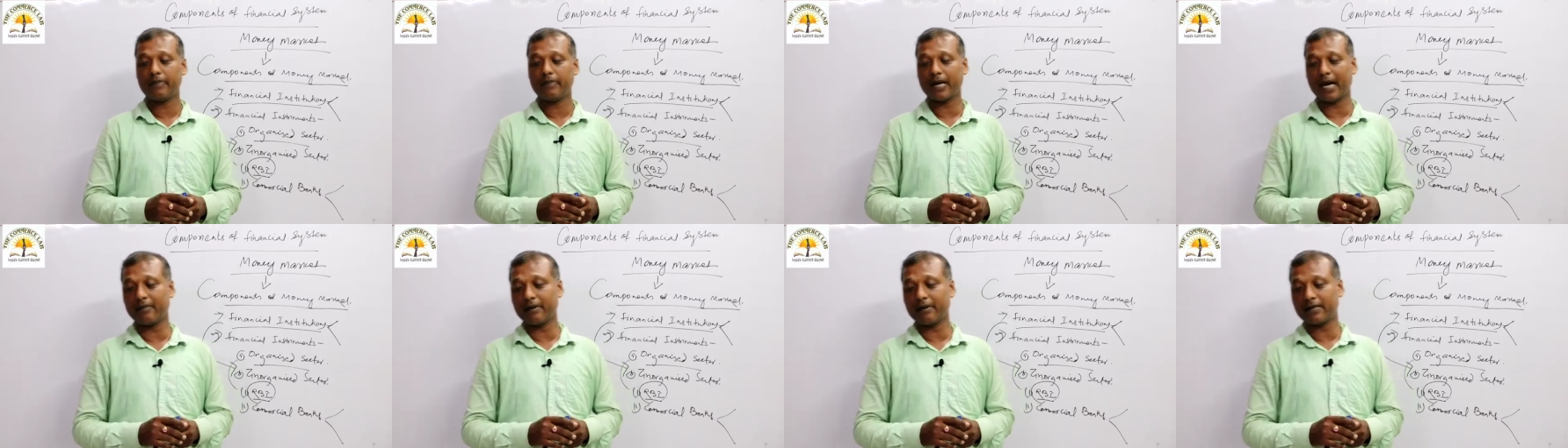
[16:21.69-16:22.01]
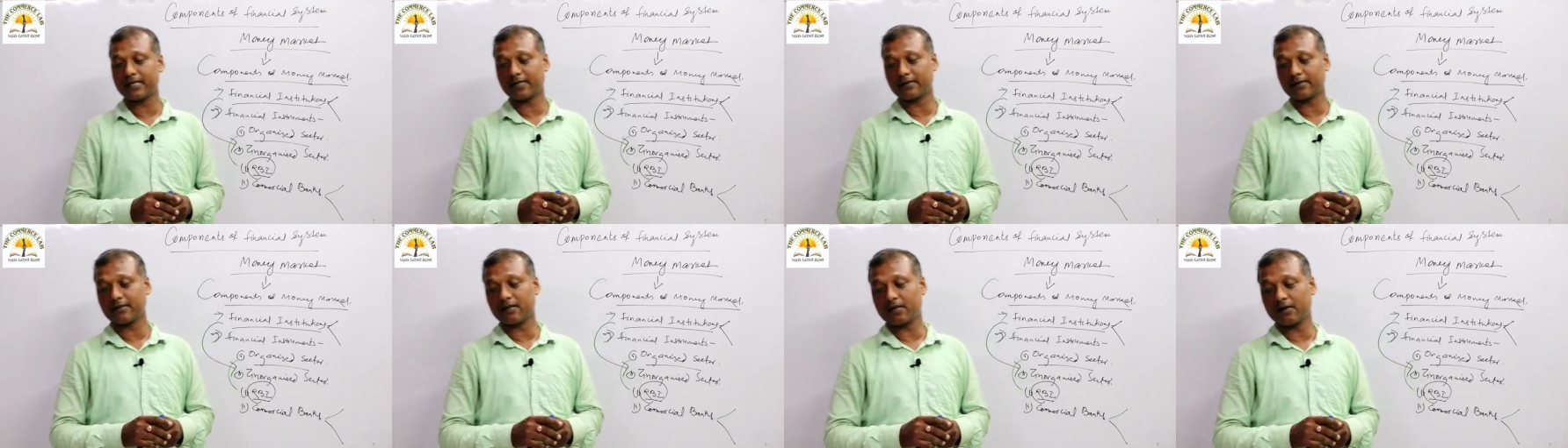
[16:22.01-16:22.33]

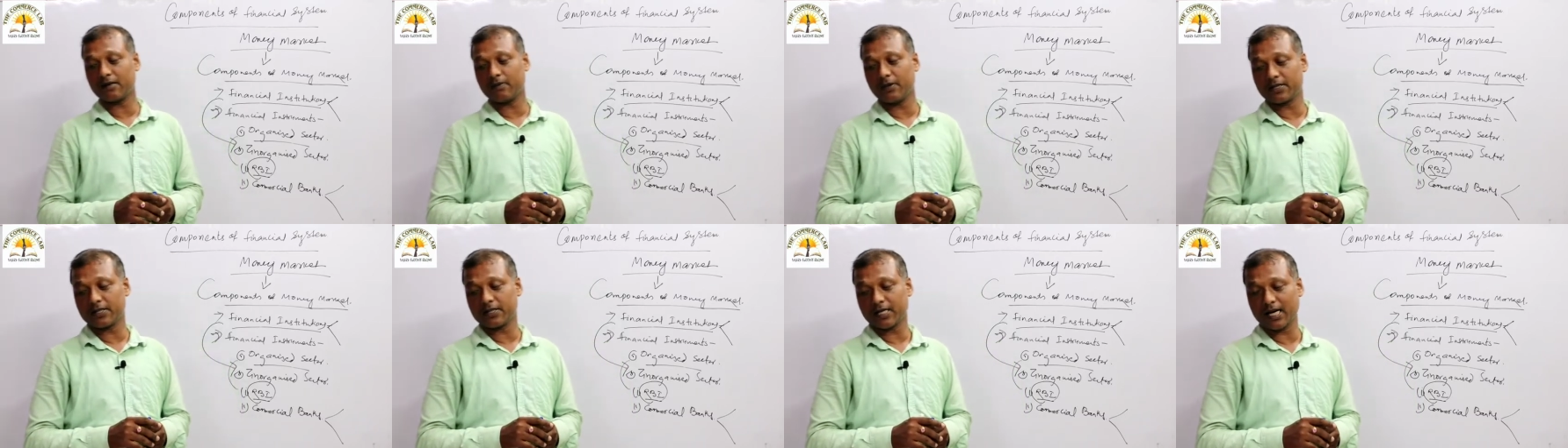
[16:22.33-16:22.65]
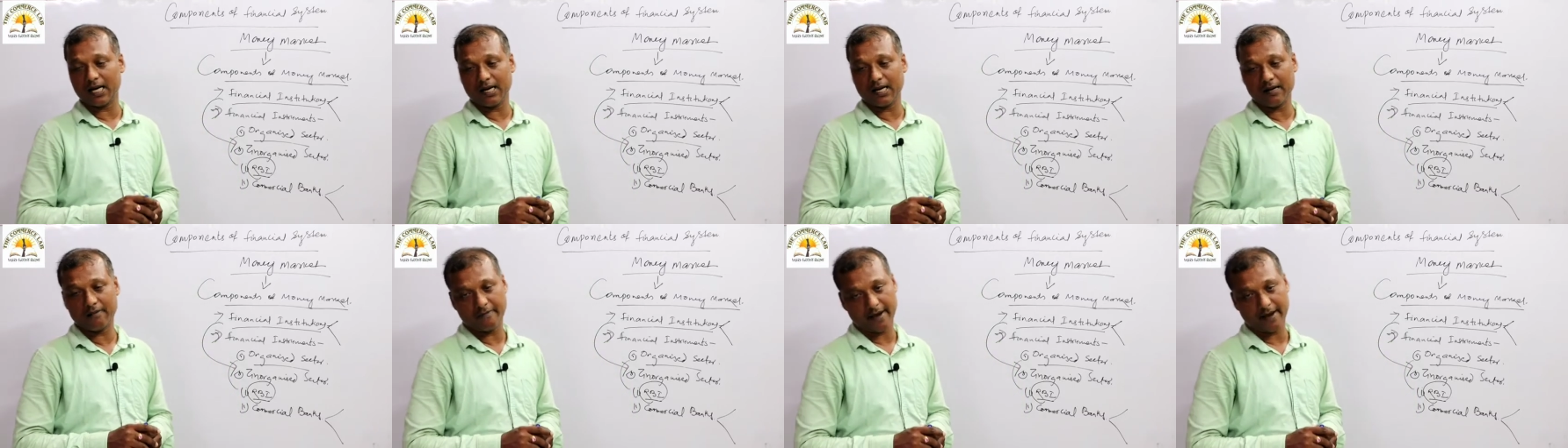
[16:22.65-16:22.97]
private sector
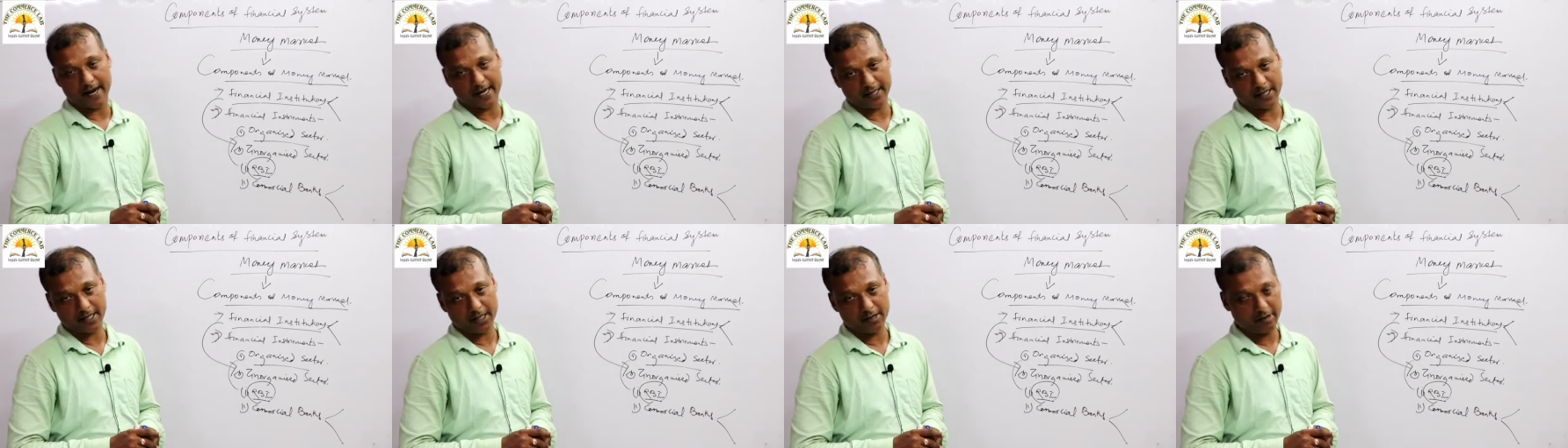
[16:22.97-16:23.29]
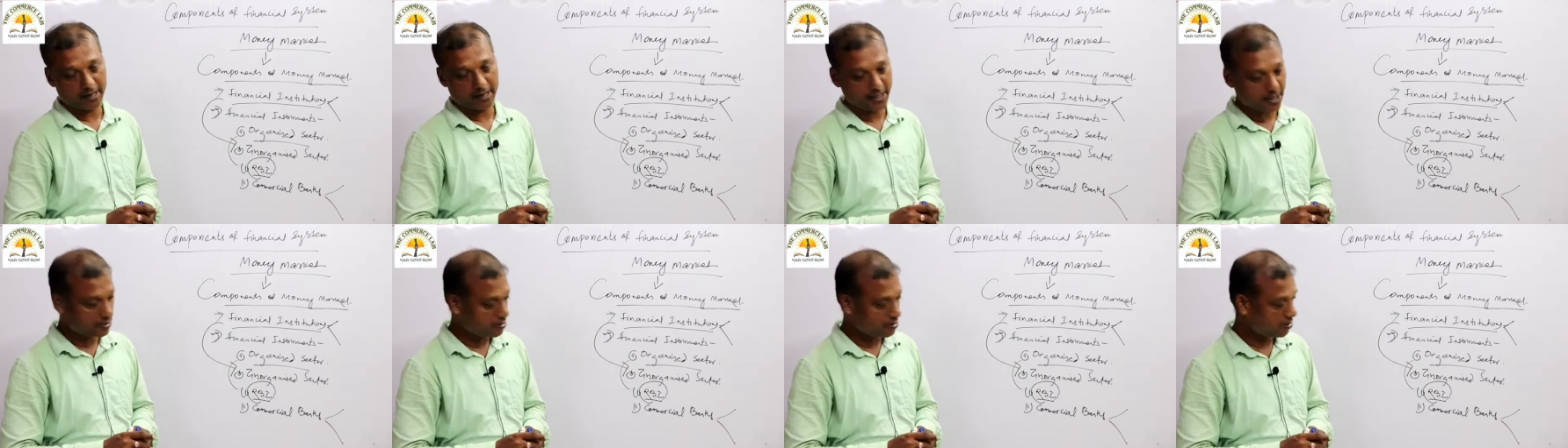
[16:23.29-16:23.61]
commercial bank.
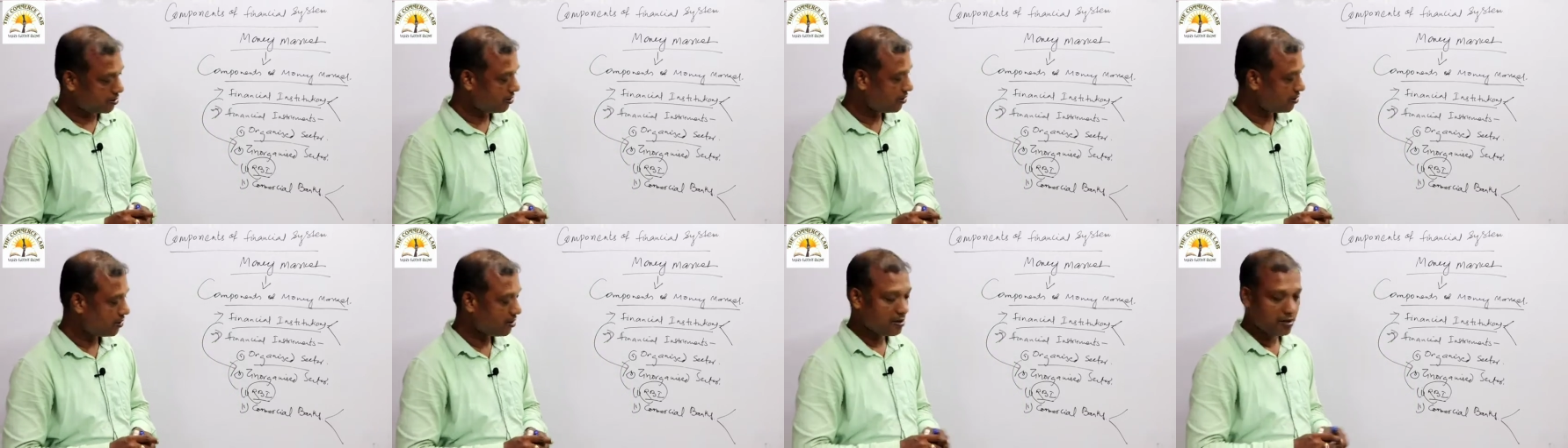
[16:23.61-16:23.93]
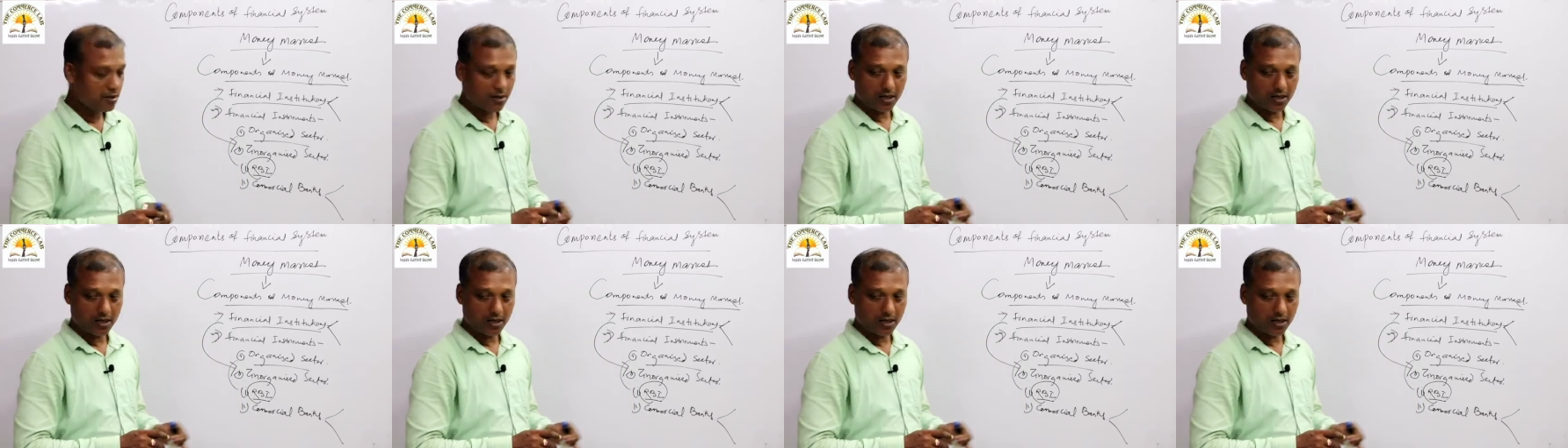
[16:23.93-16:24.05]
You understood?